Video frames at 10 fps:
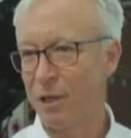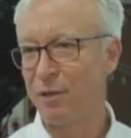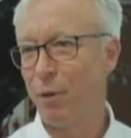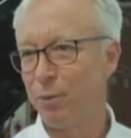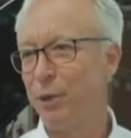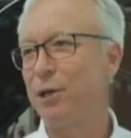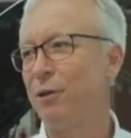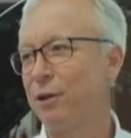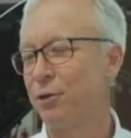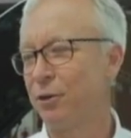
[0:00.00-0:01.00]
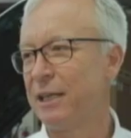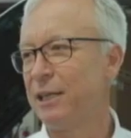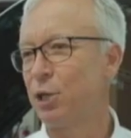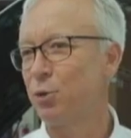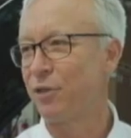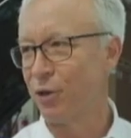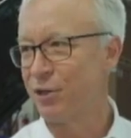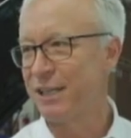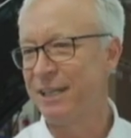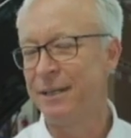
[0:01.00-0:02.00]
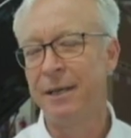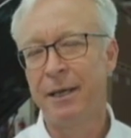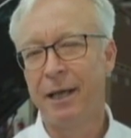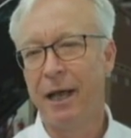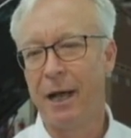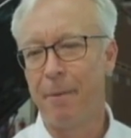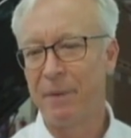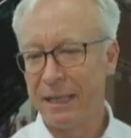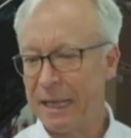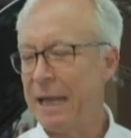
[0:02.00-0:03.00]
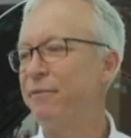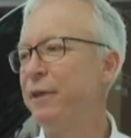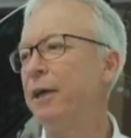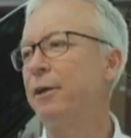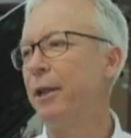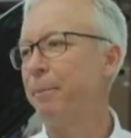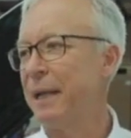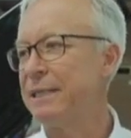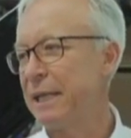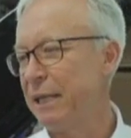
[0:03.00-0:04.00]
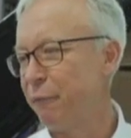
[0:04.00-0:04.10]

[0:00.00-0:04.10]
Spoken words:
with what we call internally the 213, that vehicle basically